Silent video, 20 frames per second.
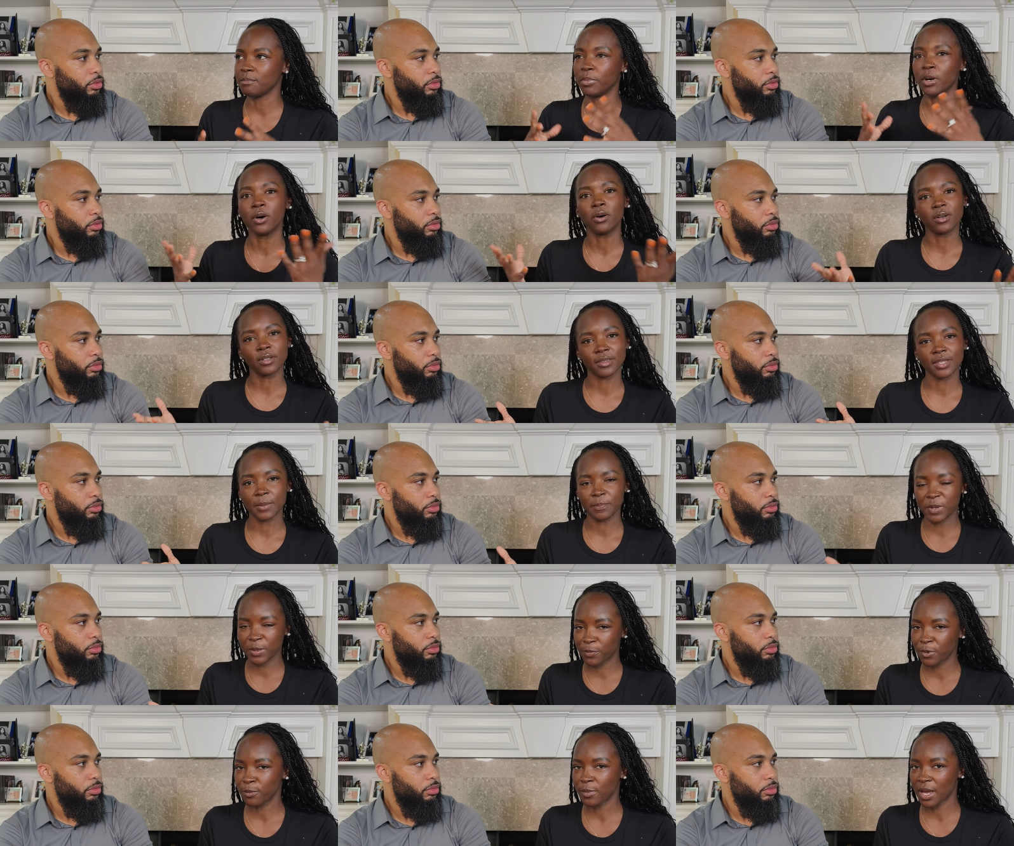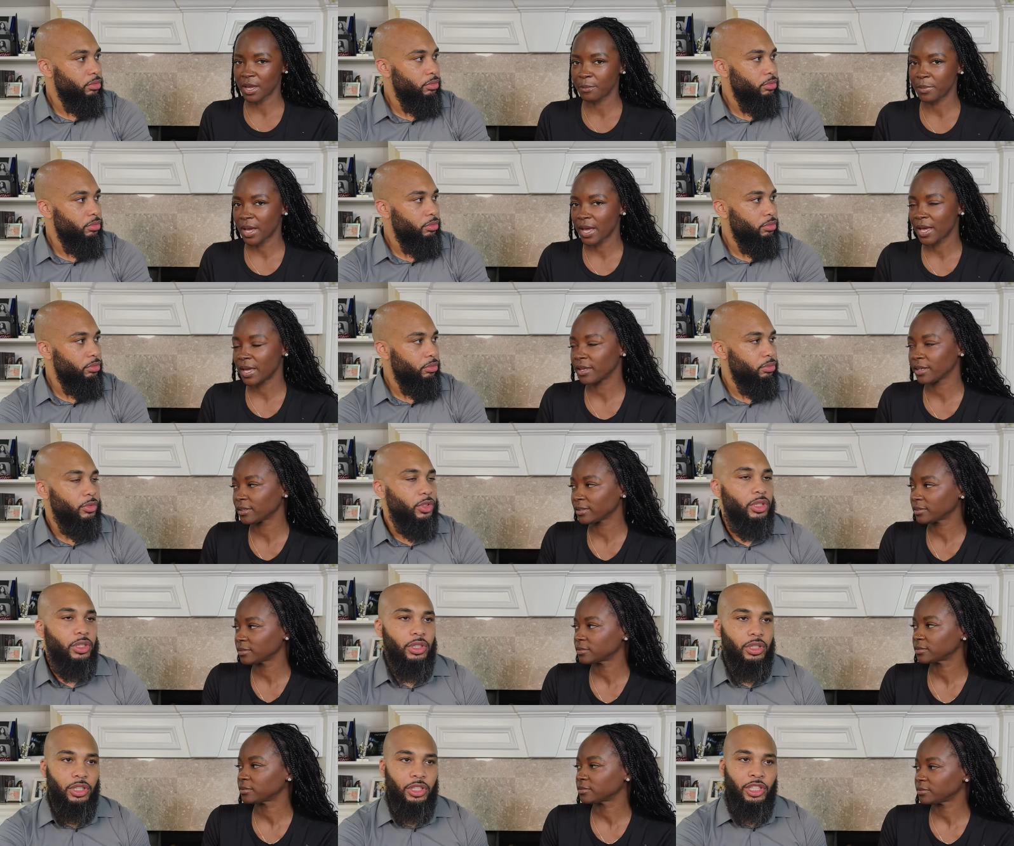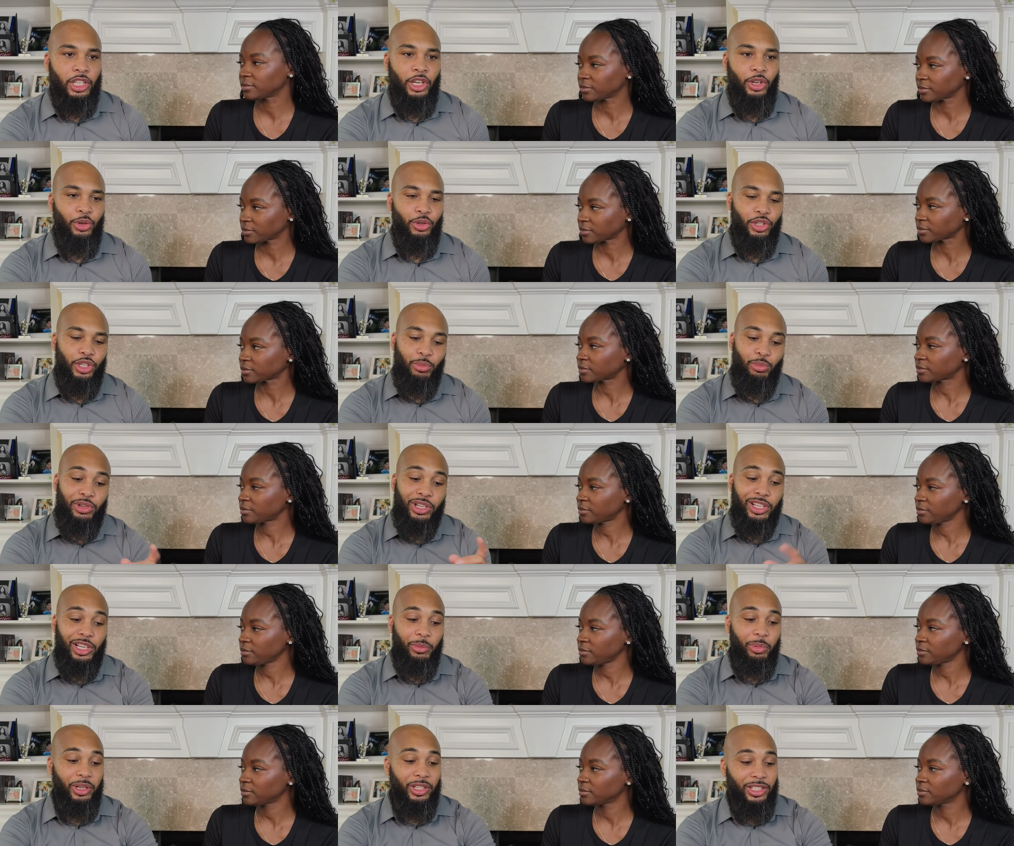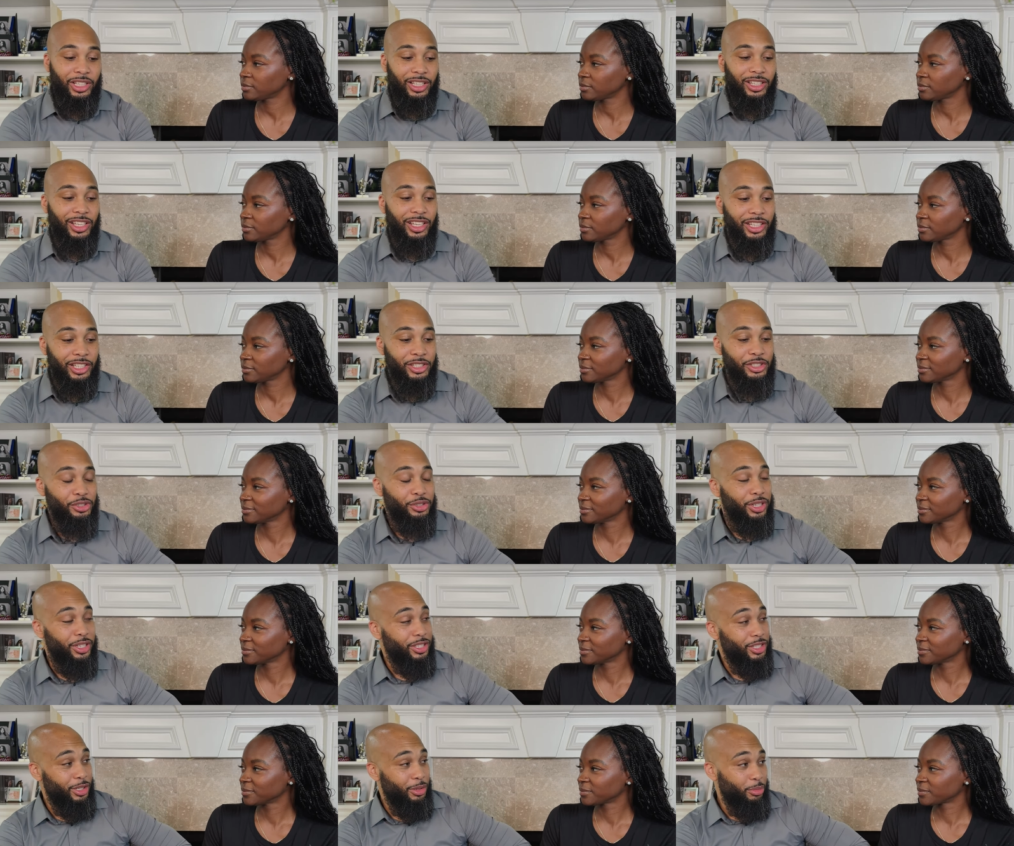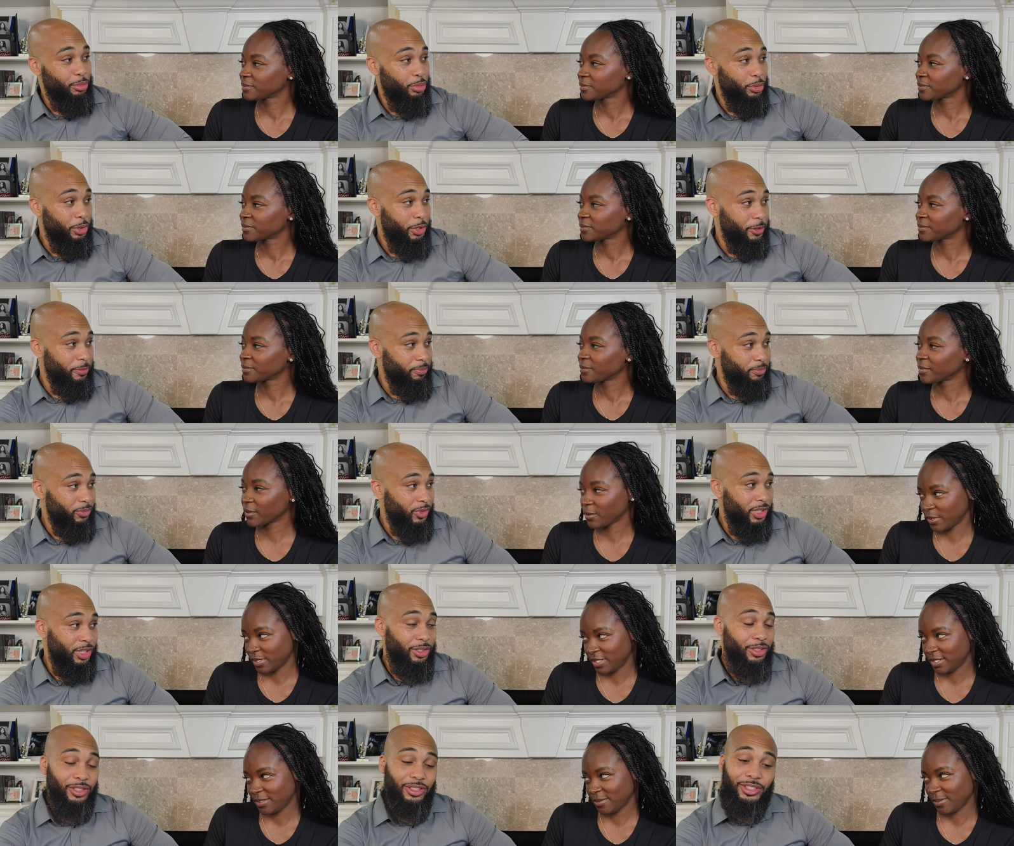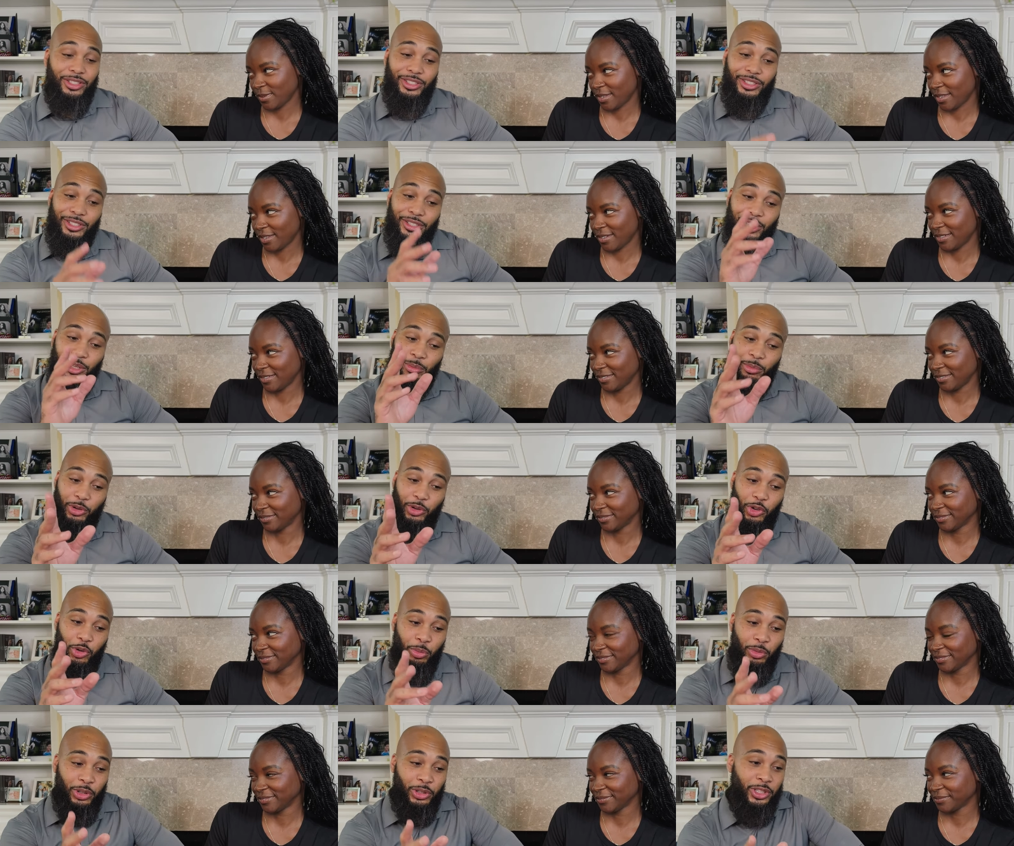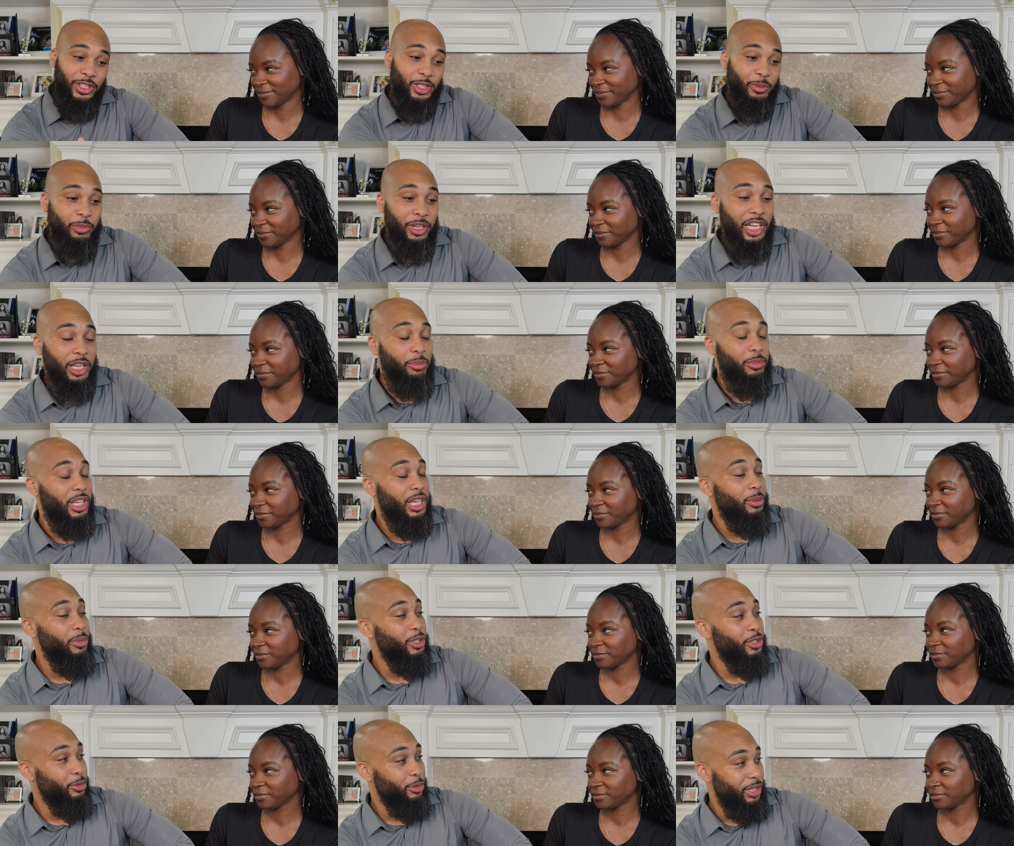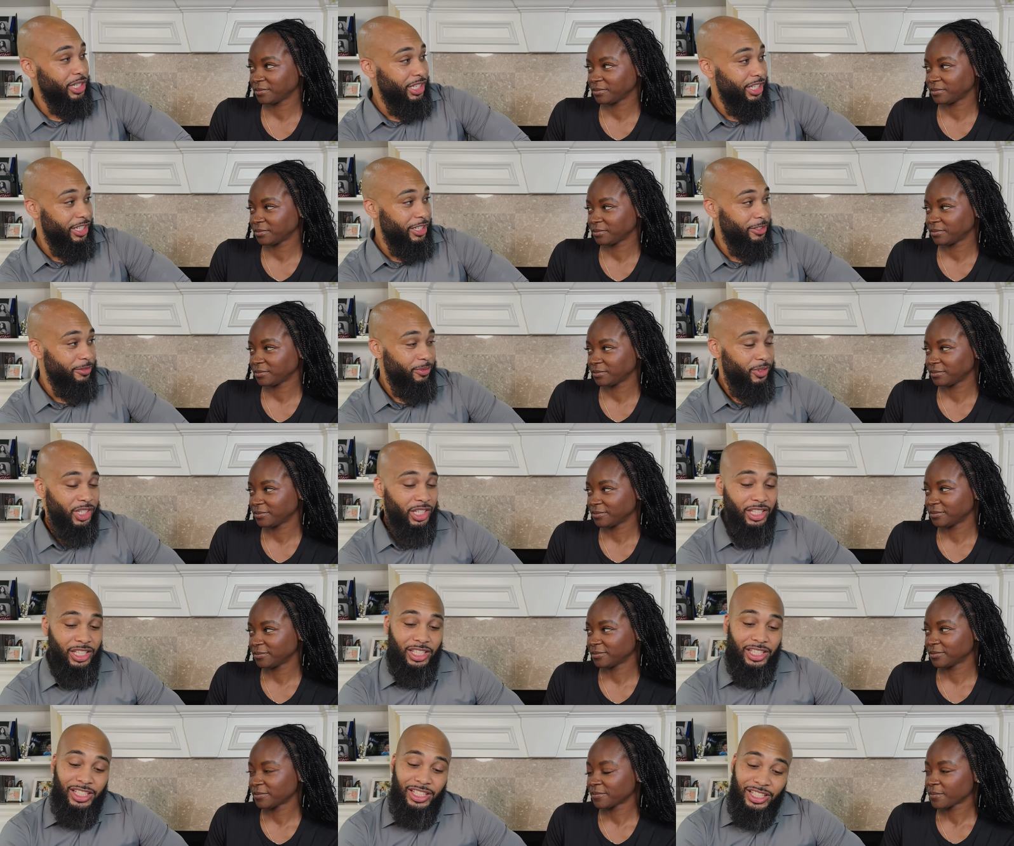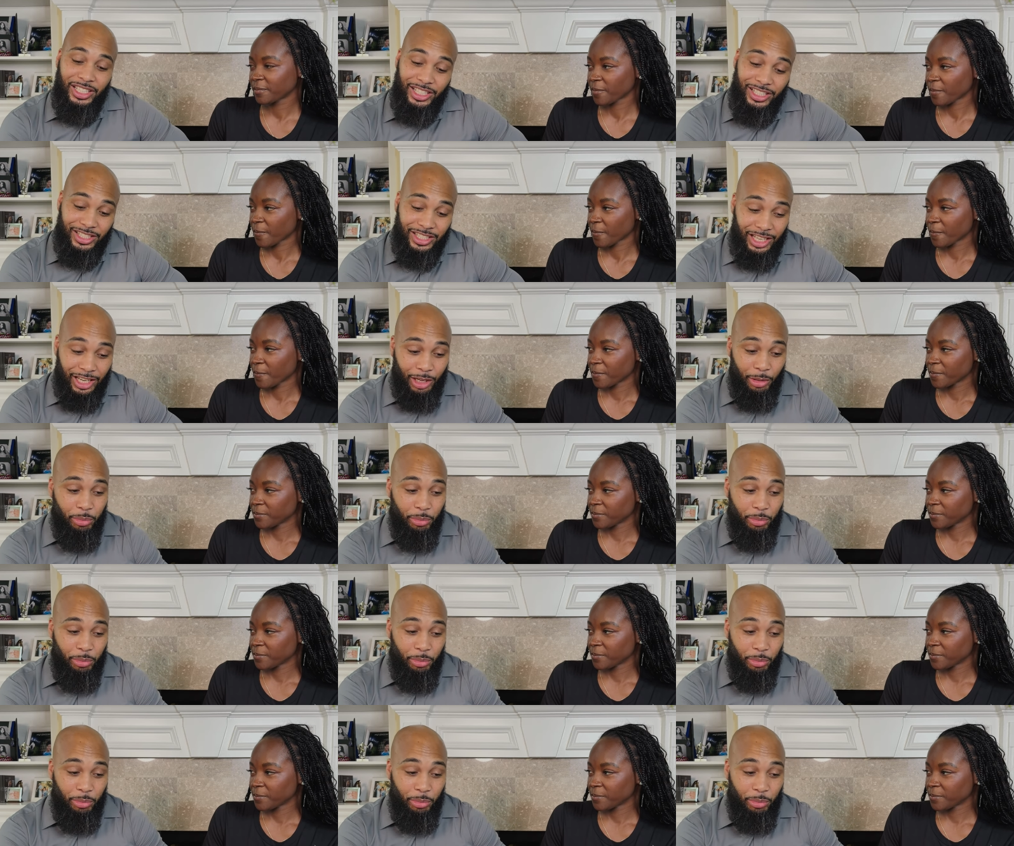Speaker 1: bulk that people might buy.
Speaker 2: Now, you bring up another interesting point. What is what? Some homeowners might be able to relate. You said a